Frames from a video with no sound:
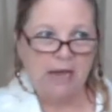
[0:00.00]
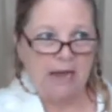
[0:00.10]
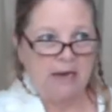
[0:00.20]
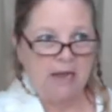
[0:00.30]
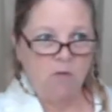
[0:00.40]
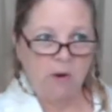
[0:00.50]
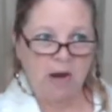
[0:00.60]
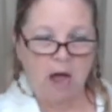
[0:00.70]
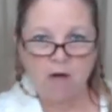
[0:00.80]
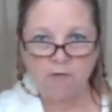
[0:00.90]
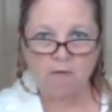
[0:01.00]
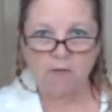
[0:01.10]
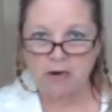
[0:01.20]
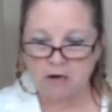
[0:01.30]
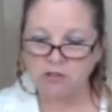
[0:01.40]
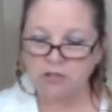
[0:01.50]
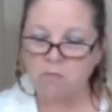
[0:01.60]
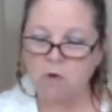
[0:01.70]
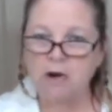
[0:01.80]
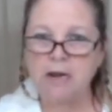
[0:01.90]
and he went off over here
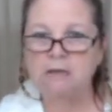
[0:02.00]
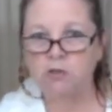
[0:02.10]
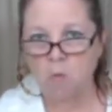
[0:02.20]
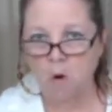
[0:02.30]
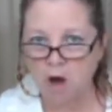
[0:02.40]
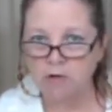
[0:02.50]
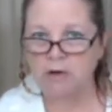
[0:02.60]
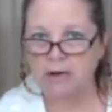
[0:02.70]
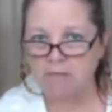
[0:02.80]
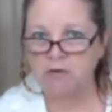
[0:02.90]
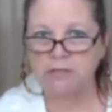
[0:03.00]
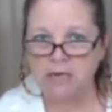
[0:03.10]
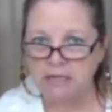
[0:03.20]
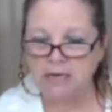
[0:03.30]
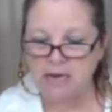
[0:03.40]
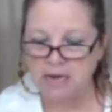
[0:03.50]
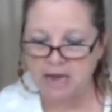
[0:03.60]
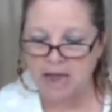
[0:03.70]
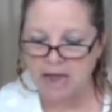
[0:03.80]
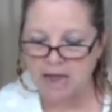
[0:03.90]
somewhere and he squandered everything that he
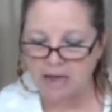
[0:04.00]
had.